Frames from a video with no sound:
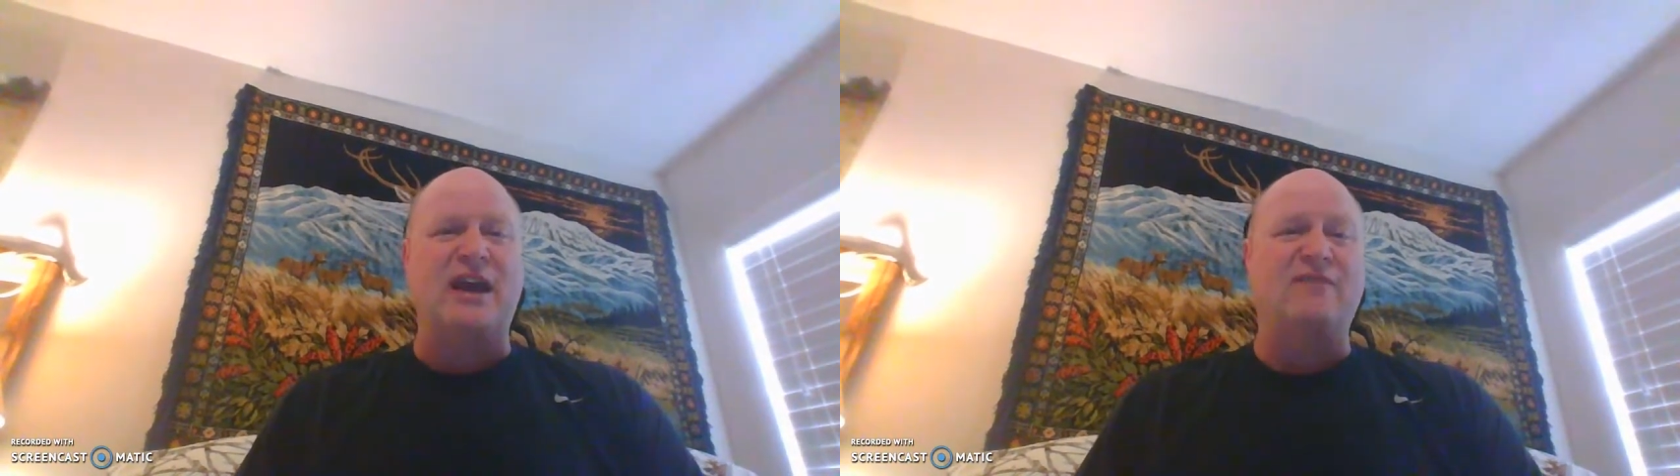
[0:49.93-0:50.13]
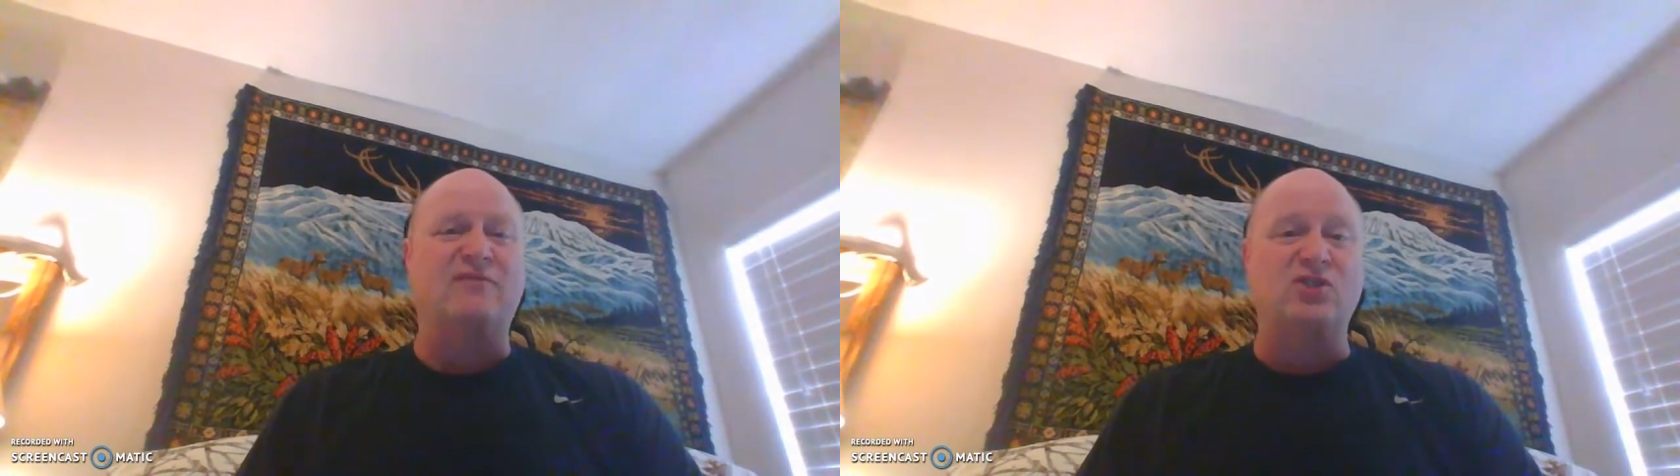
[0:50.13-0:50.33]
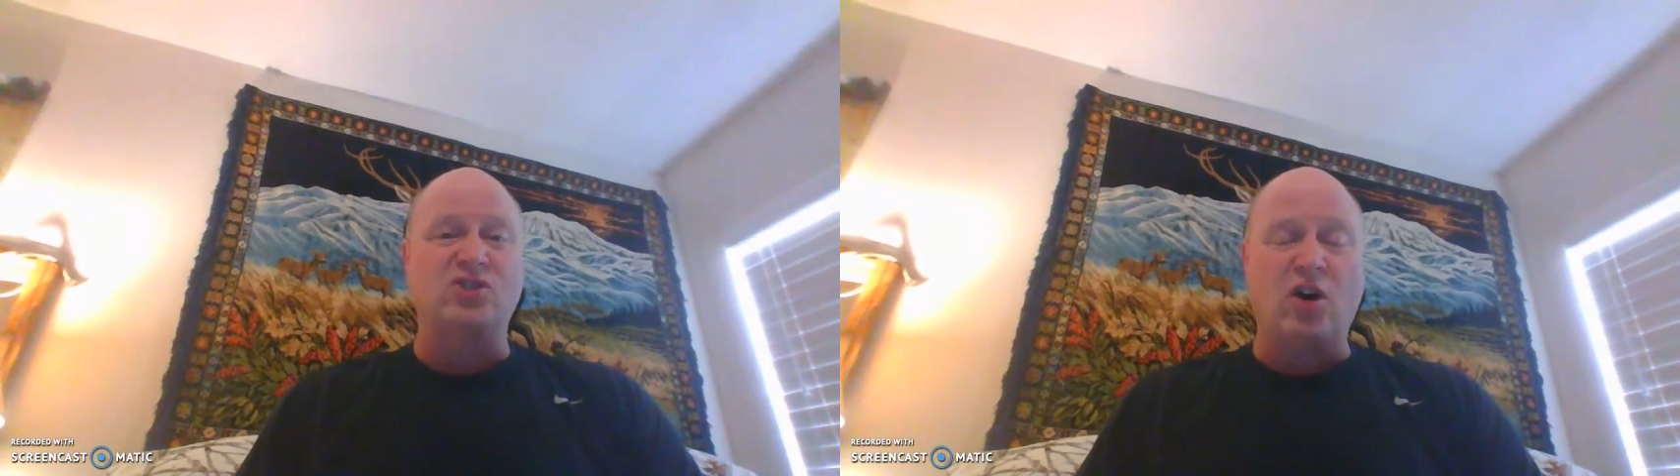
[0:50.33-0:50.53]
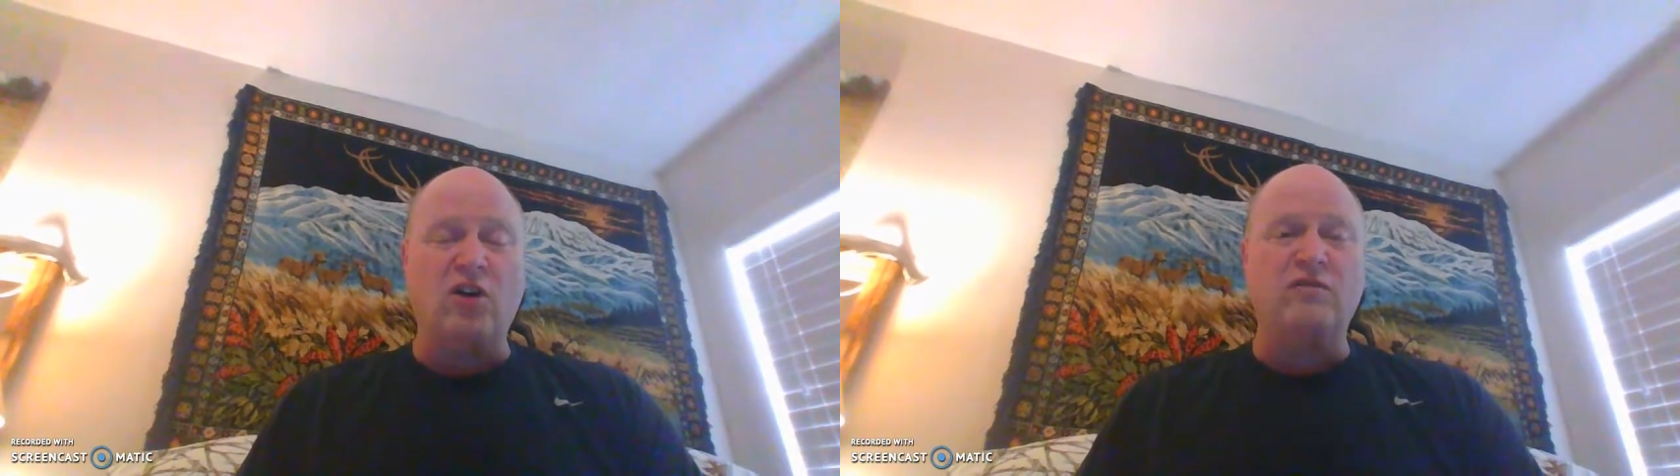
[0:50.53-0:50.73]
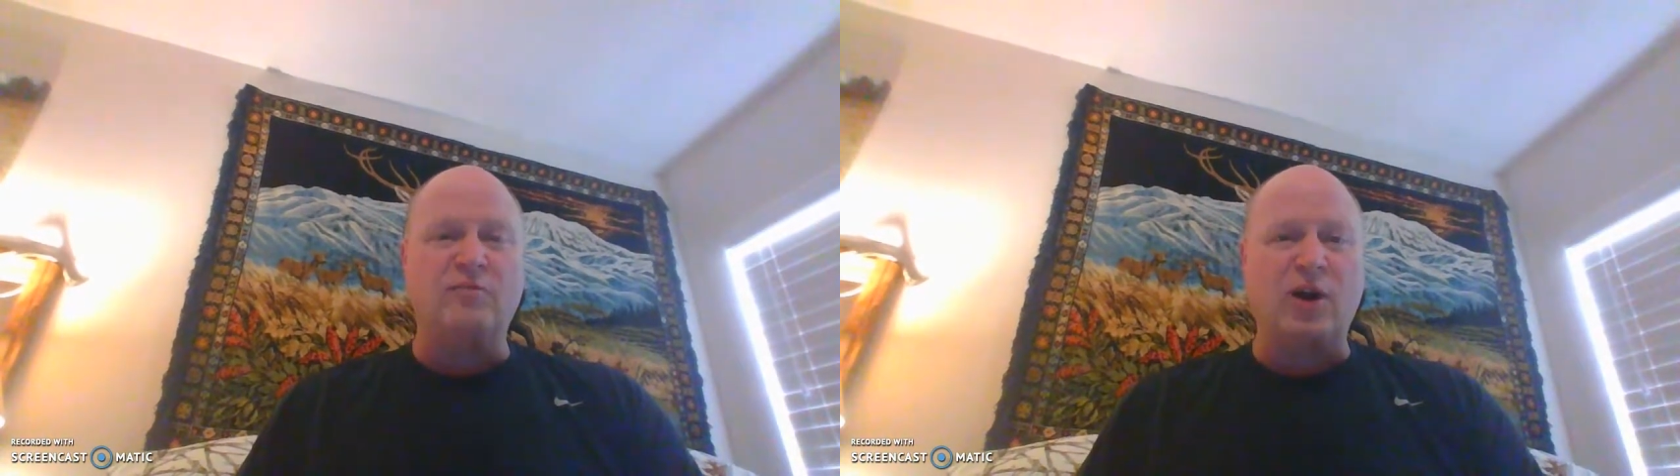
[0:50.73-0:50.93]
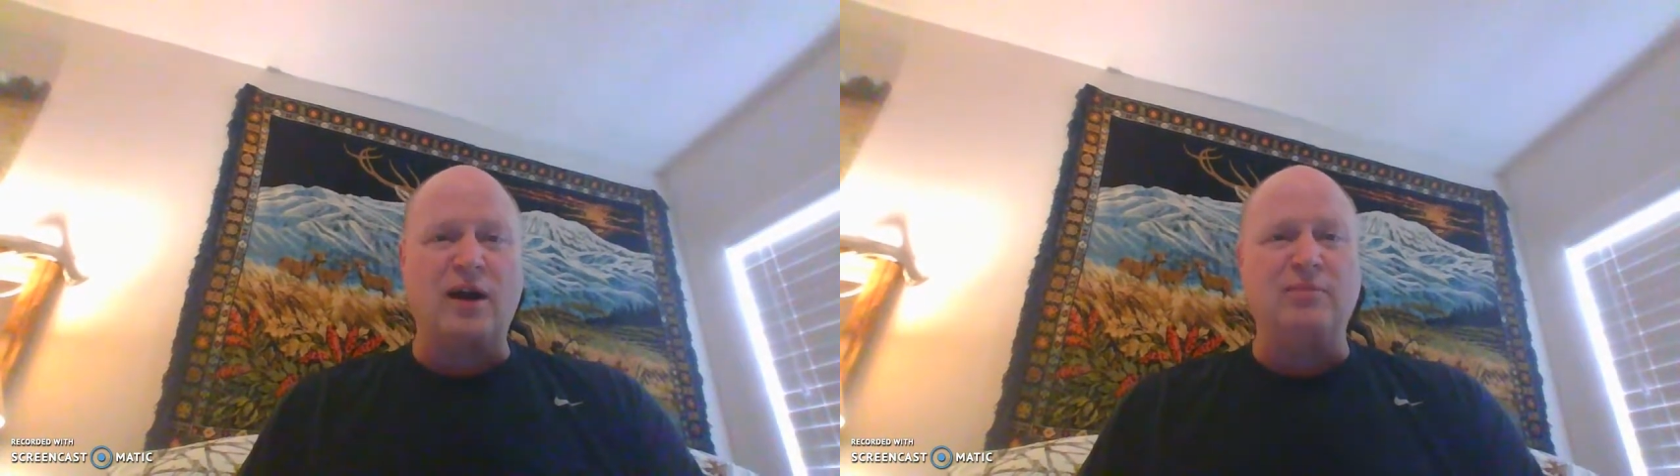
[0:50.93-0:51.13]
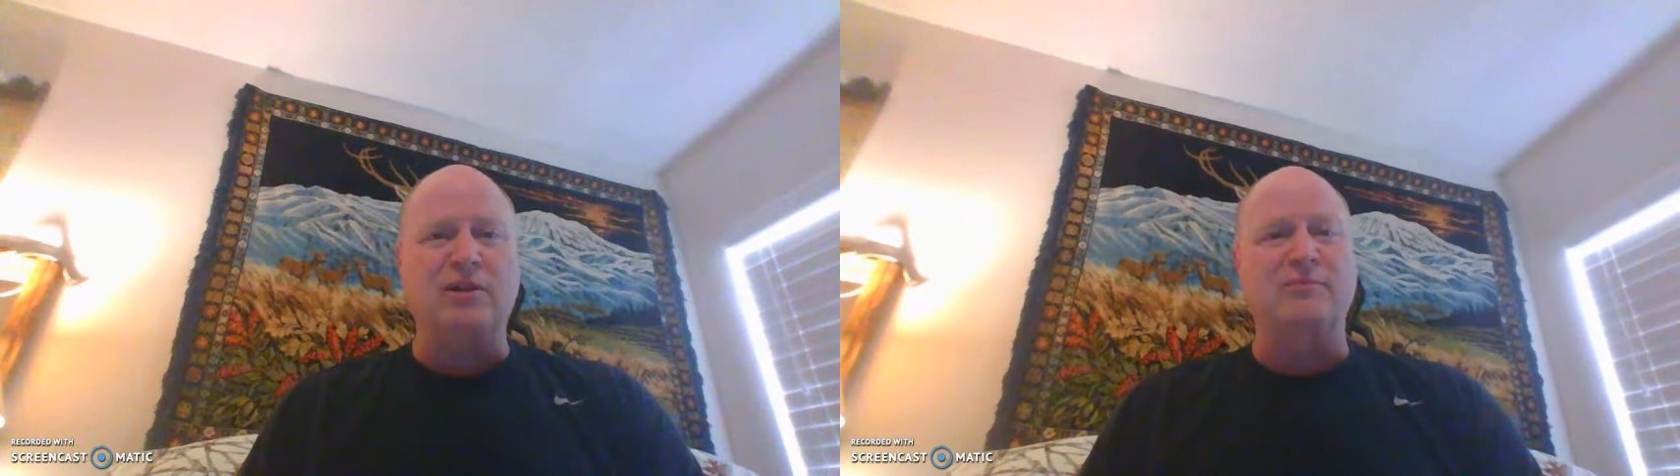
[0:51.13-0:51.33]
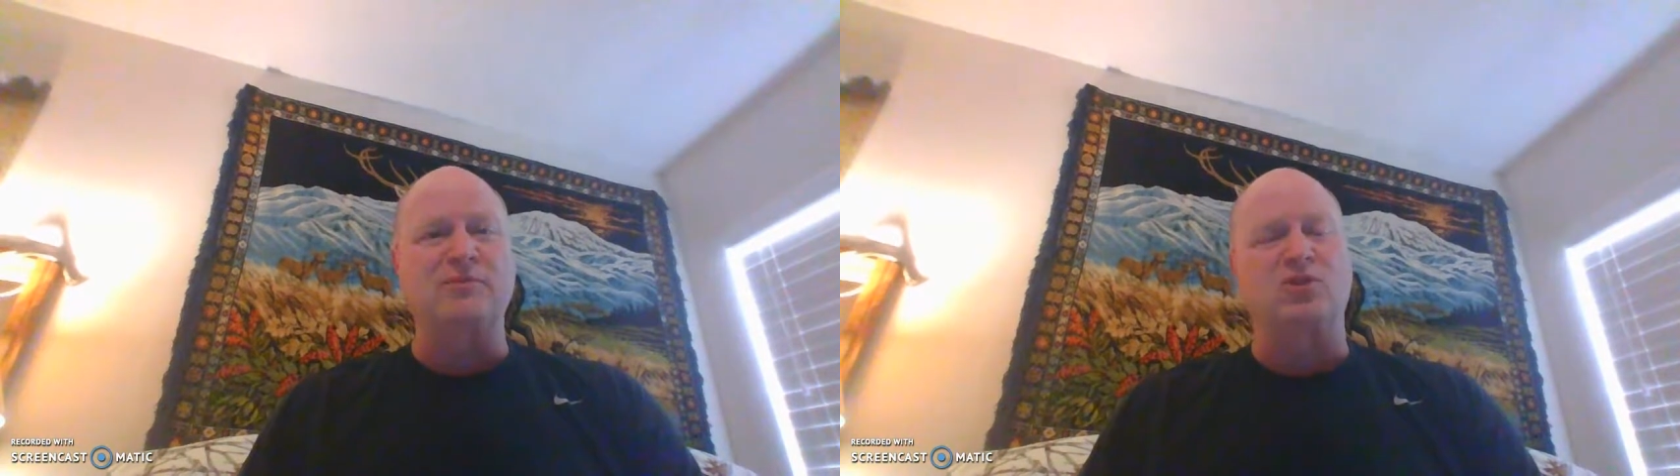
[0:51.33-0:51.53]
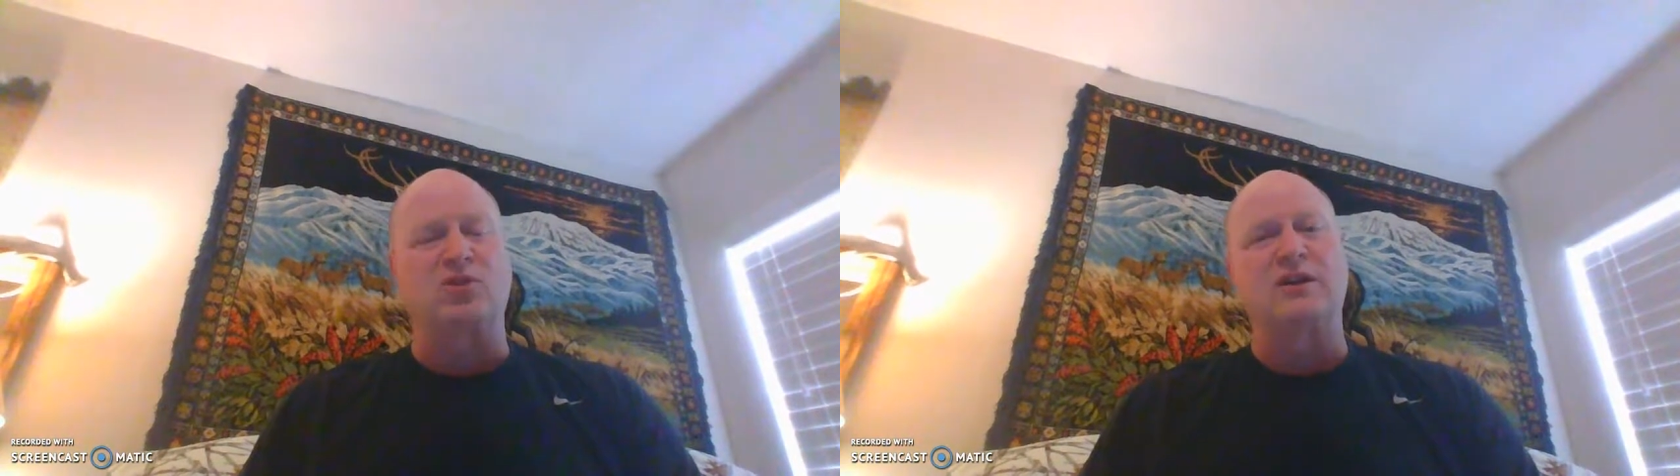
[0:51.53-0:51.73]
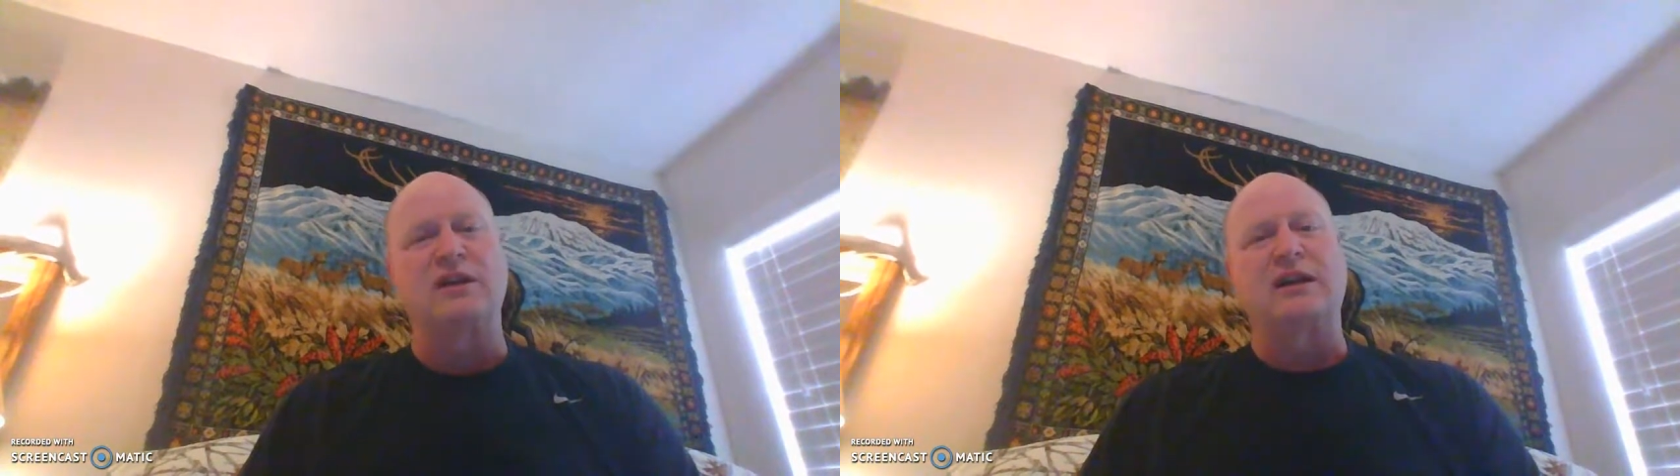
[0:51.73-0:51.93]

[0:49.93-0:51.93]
have to solve problems, or